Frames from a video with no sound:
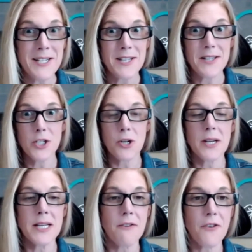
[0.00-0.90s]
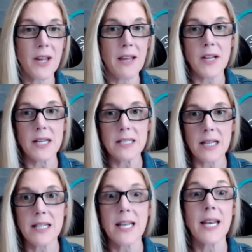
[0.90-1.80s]
to the journey to forgiveness
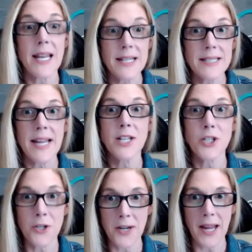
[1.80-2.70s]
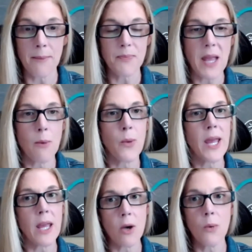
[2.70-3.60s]
because it is a journey and we
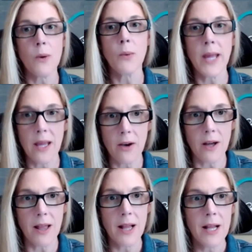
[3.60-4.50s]
heal when we heal.